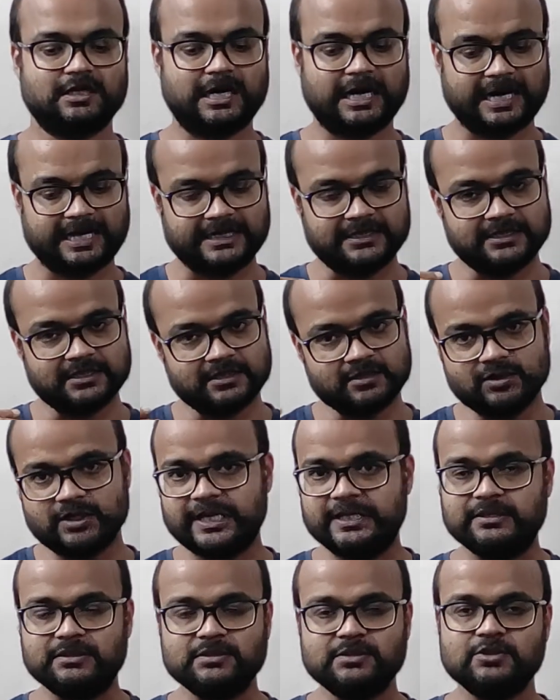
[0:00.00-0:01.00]
either
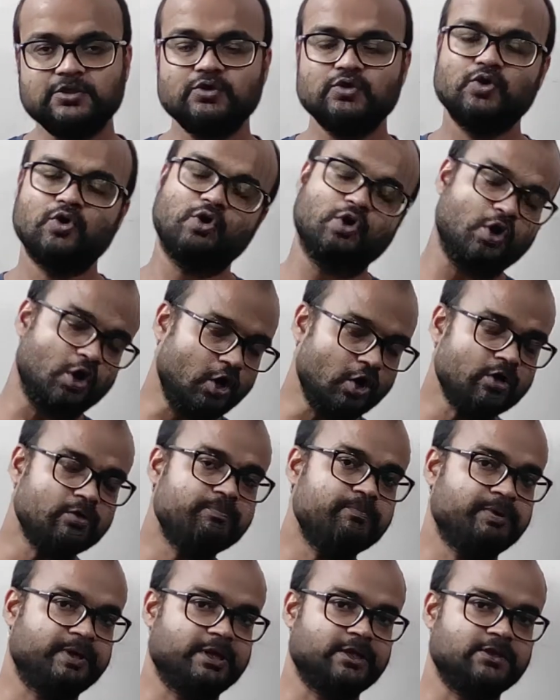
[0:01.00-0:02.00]
length
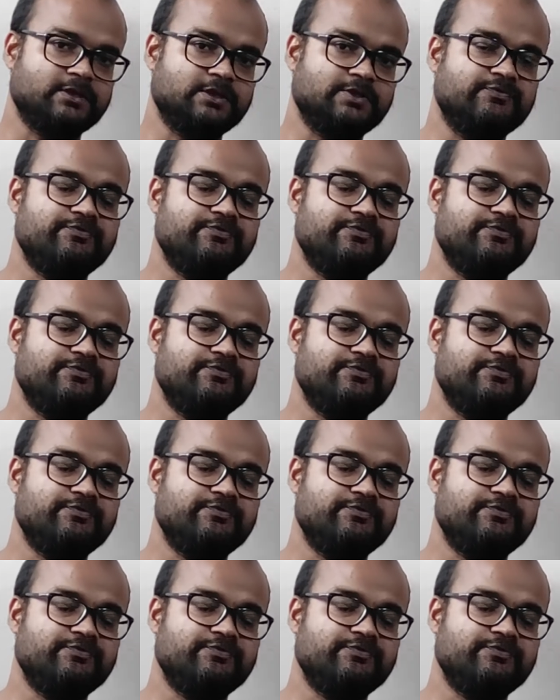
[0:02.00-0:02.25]
or breadth.